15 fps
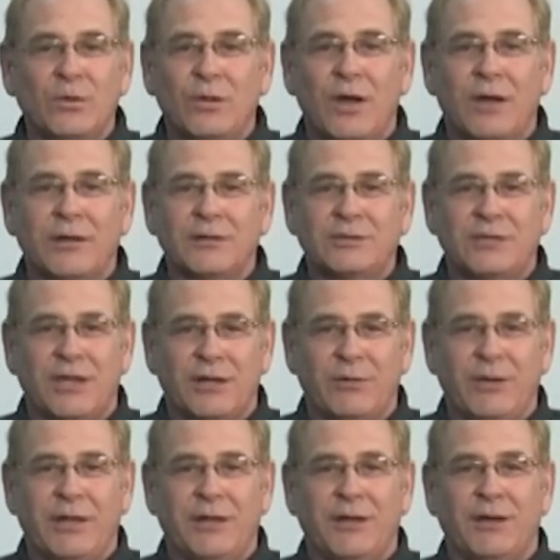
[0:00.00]
longer
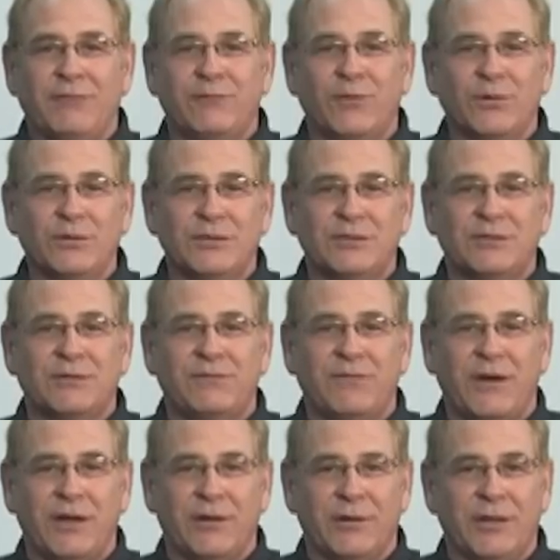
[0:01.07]
generate enough voltage to
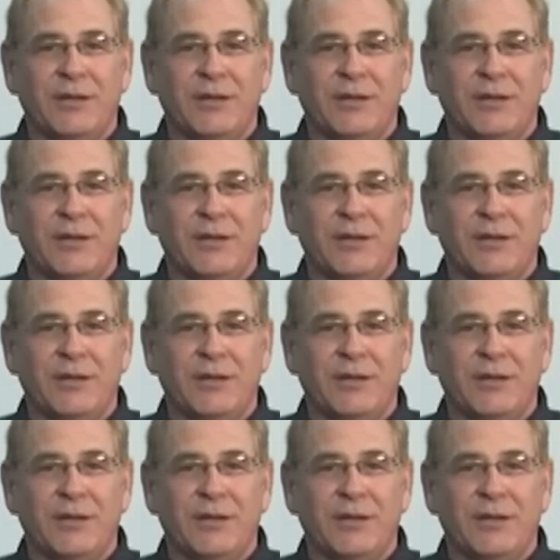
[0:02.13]
fire